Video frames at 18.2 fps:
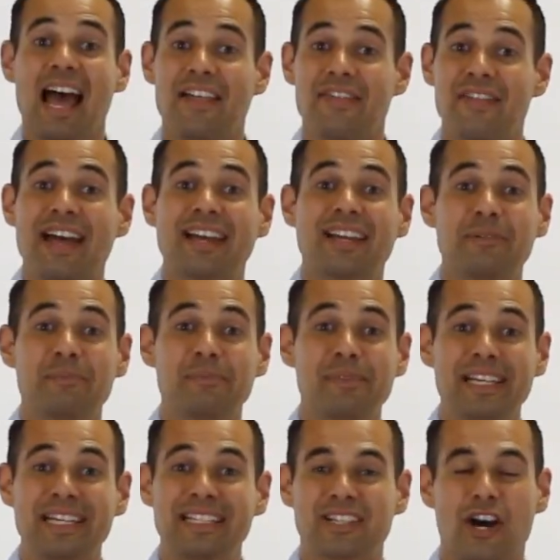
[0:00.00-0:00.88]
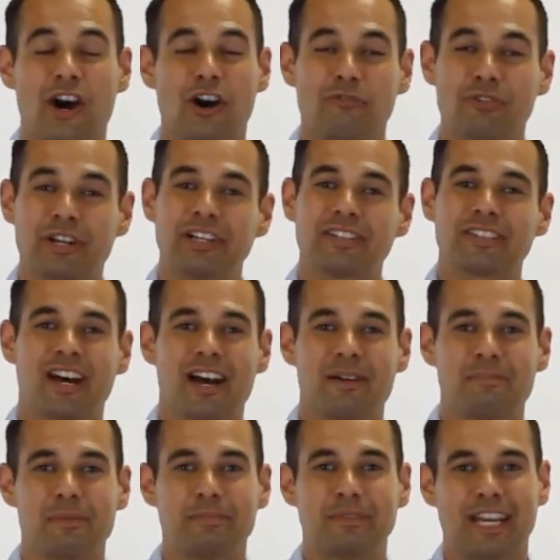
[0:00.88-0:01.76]
And that completes our
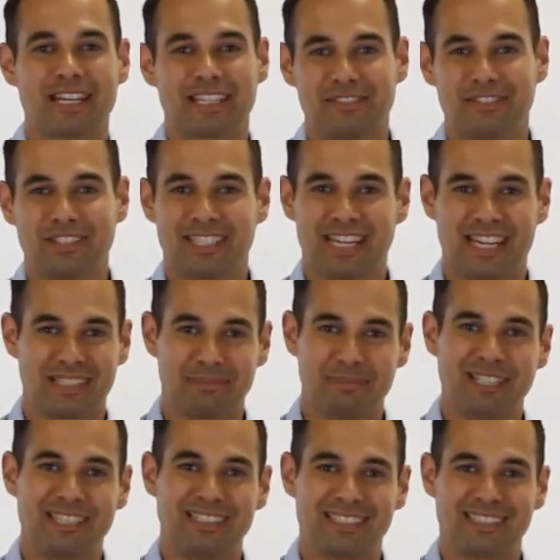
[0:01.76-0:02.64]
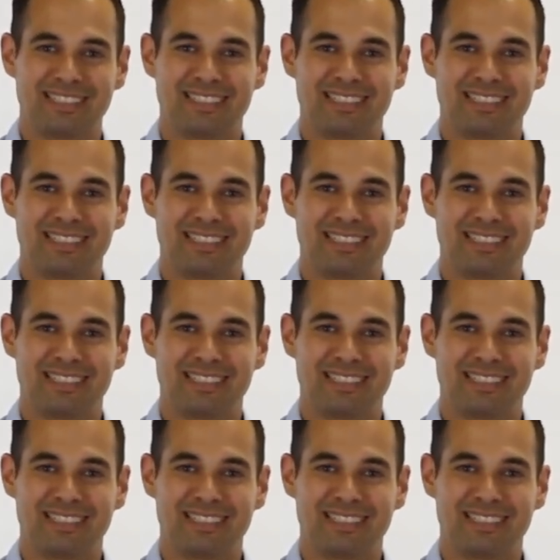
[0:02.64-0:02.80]
real-time objective assessment.